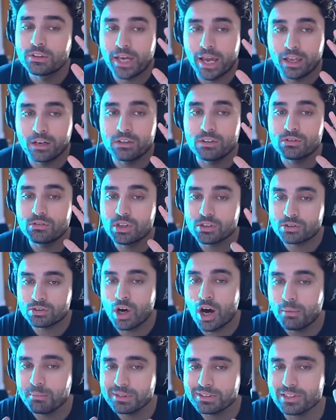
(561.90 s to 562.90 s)
then the
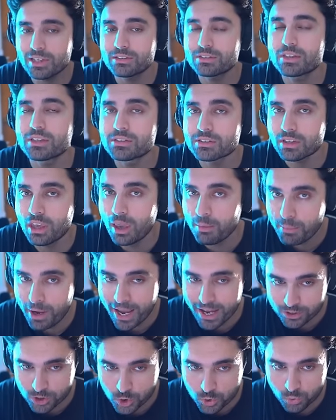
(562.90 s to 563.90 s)
zombies that this game
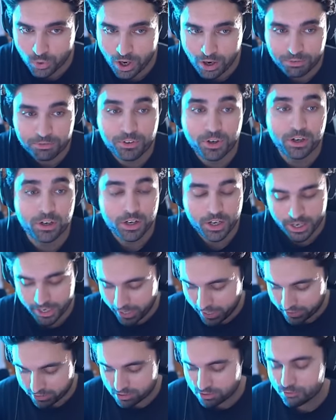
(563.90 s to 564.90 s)
has to offer,
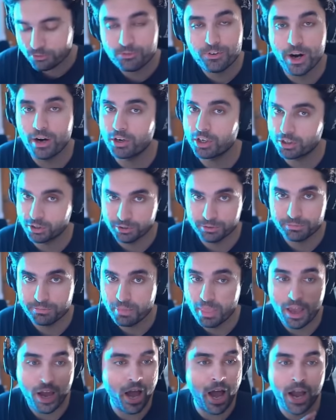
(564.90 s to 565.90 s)
it's very good.
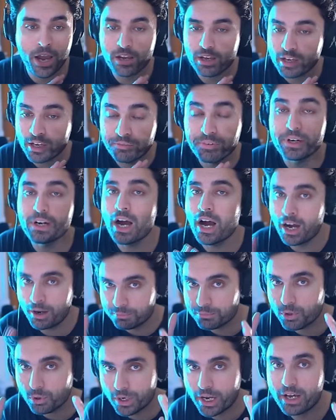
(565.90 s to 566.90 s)
I even
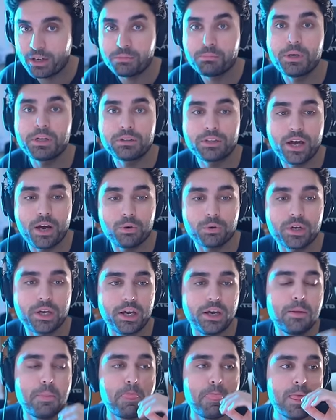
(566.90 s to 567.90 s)
I'm gonna admit that,
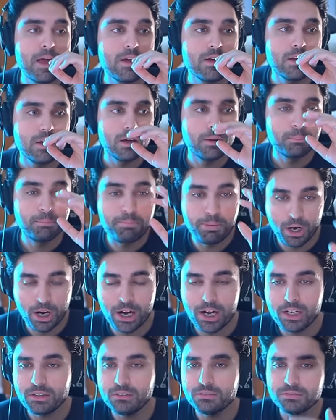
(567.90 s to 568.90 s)
okay?
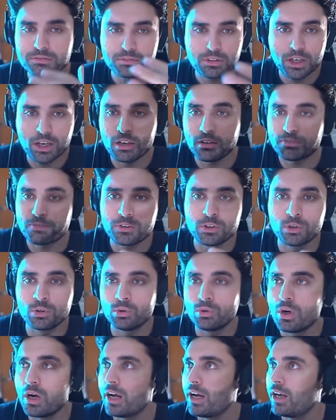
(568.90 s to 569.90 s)
But if
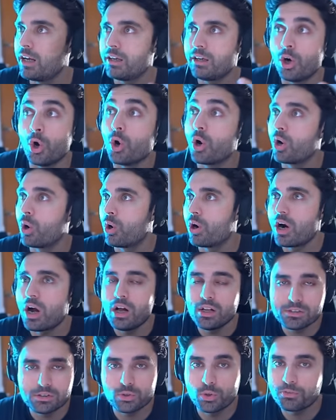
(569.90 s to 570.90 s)
you uh, or or
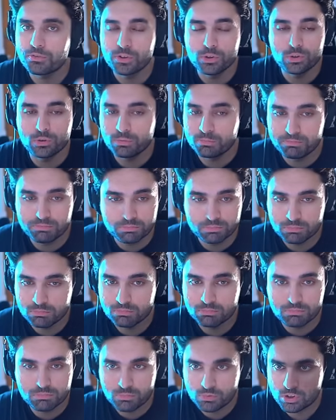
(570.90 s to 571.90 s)
also if you
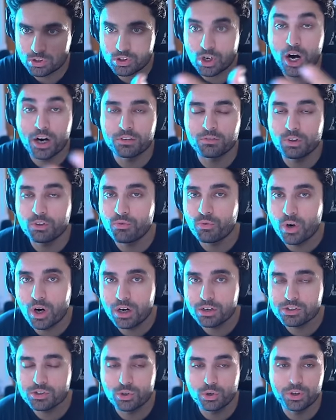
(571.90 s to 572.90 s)
started with
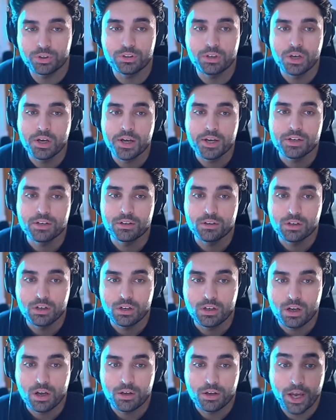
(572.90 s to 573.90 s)
Warzone
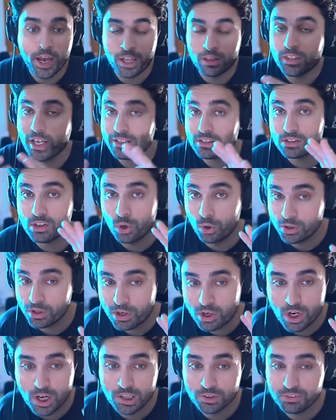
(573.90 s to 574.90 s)
and that's the
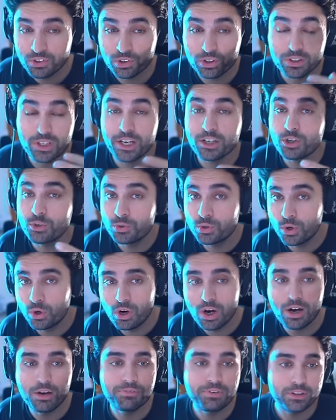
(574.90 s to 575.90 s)
only Call of Duty that you
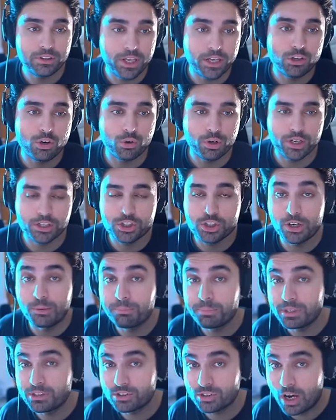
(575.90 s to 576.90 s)
know of, and then you're gonna
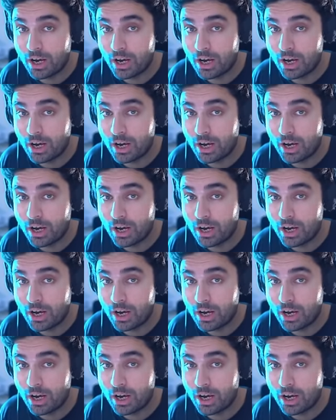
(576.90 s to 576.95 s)
jump in